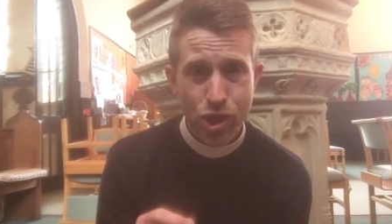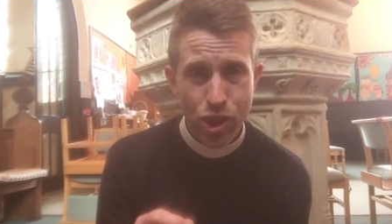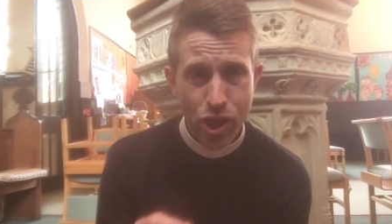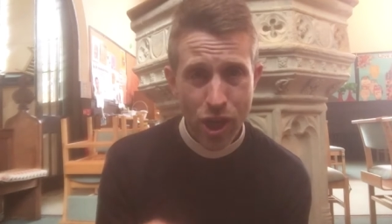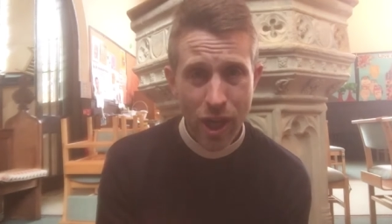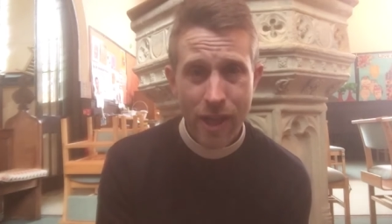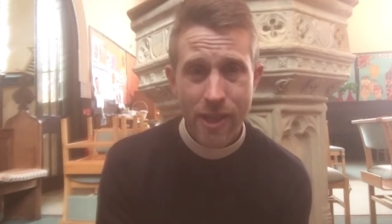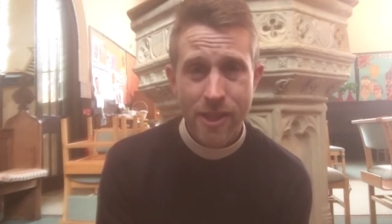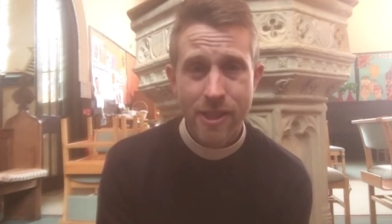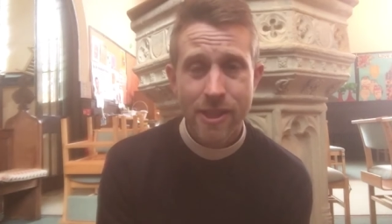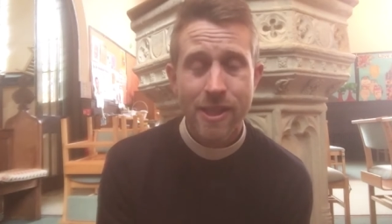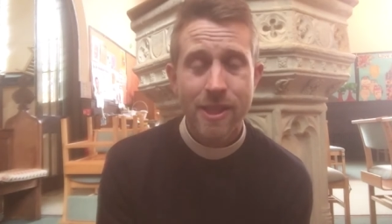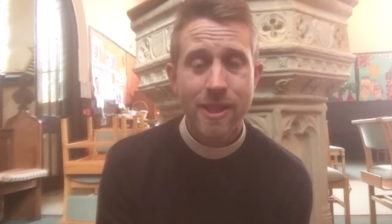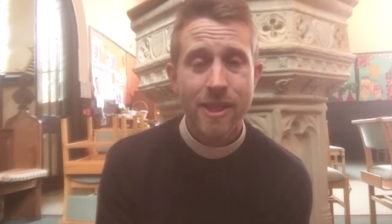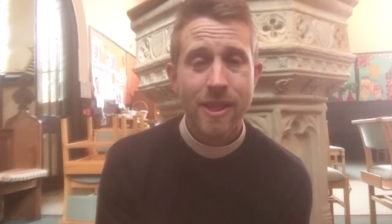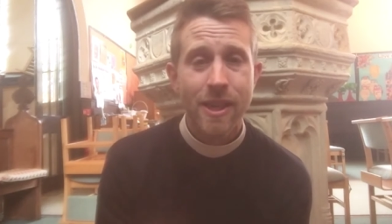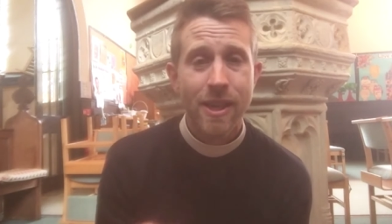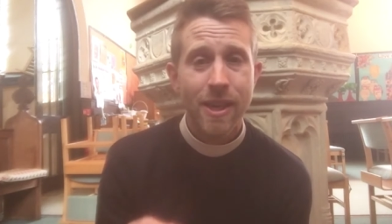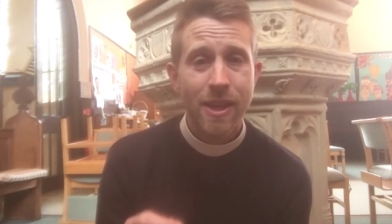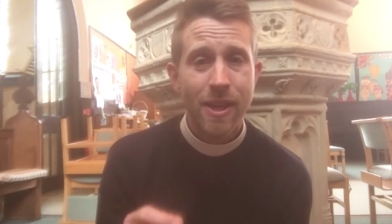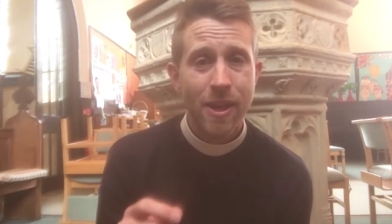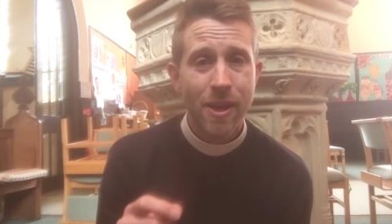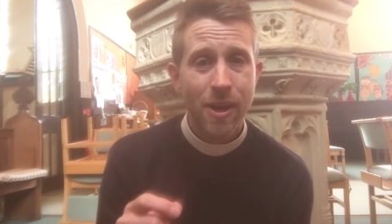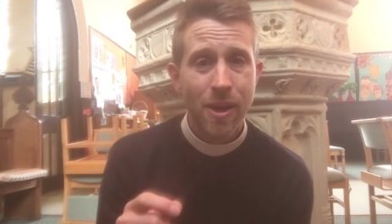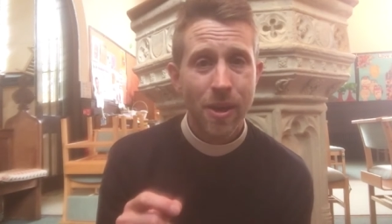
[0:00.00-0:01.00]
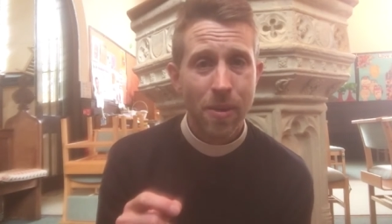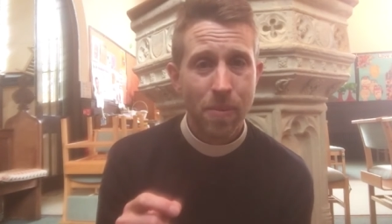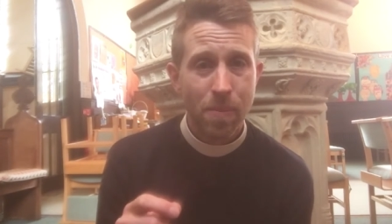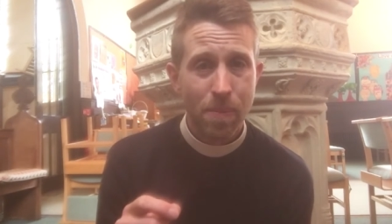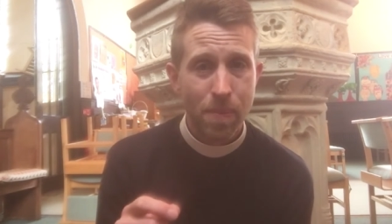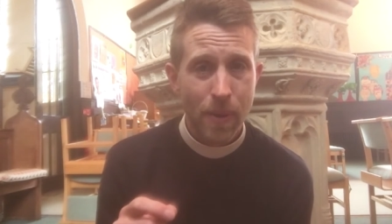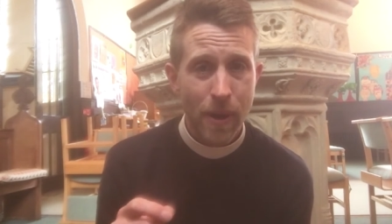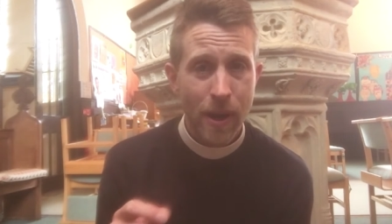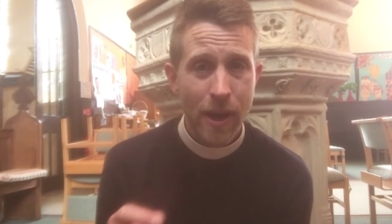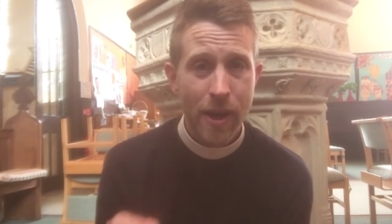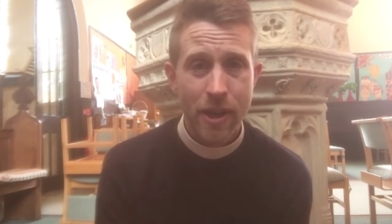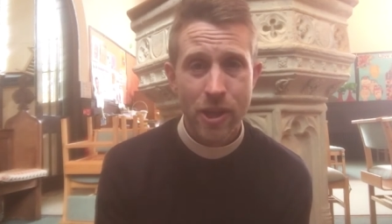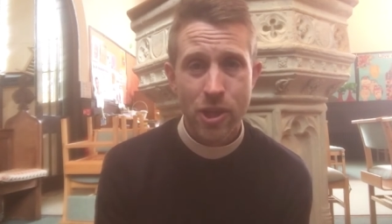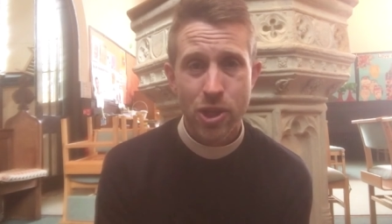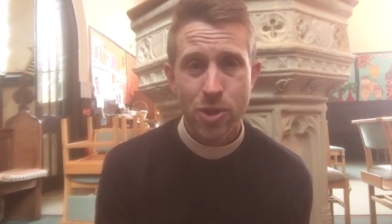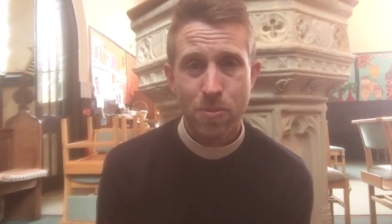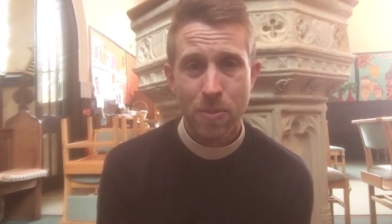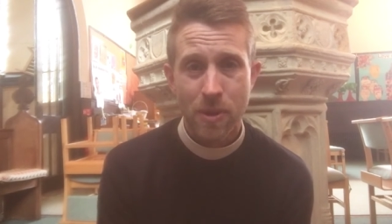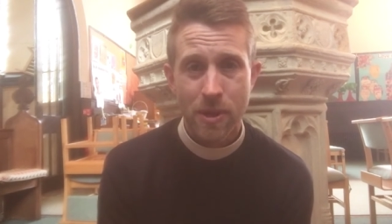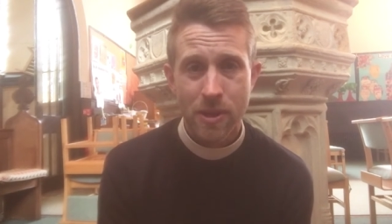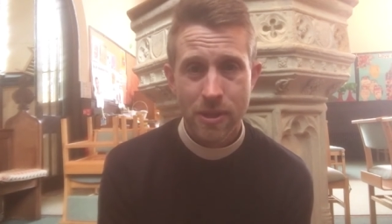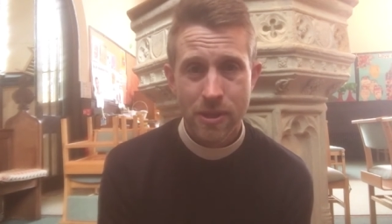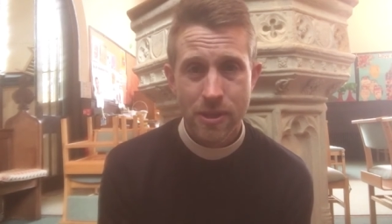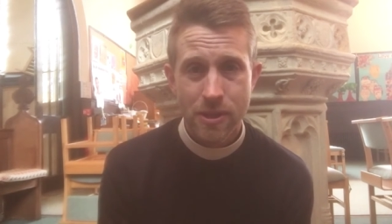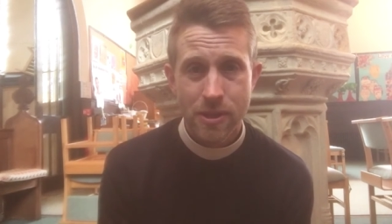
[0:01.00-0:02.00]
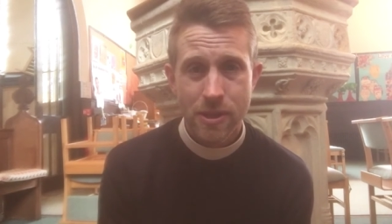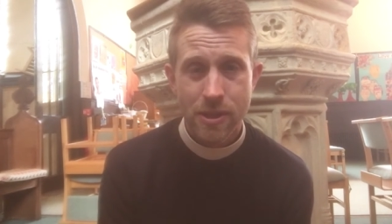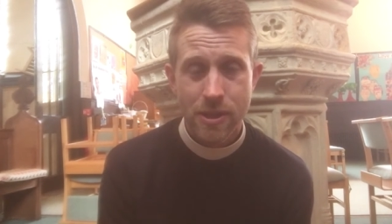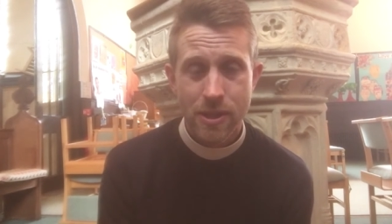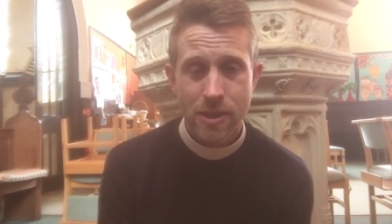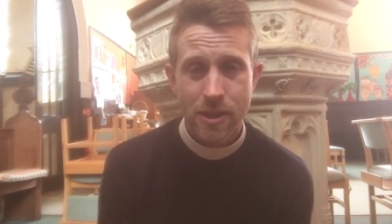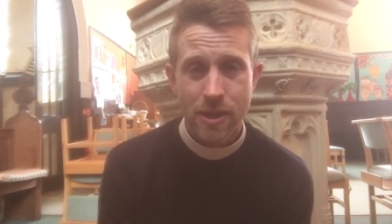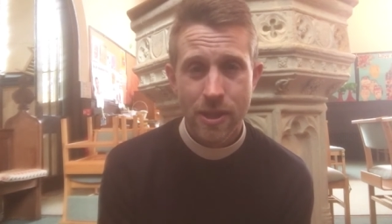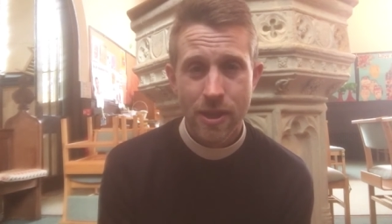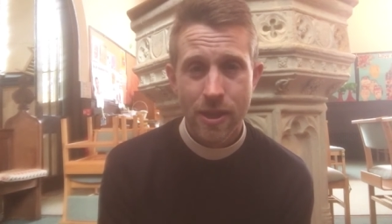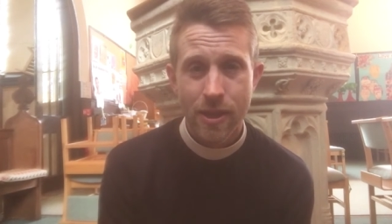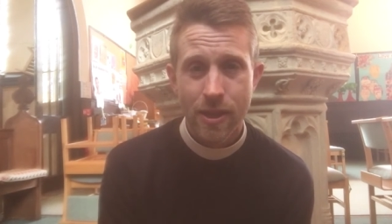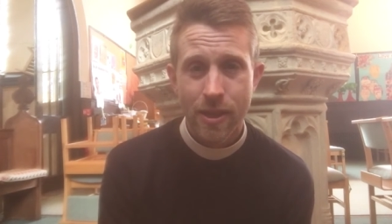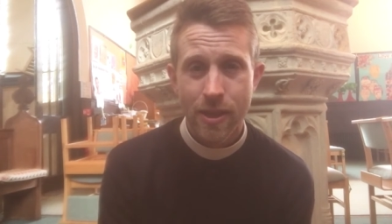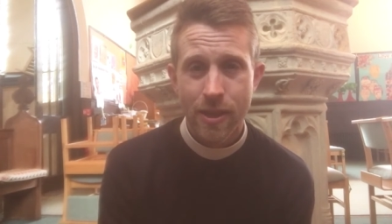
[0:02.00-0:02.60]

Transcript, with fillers: just punishment.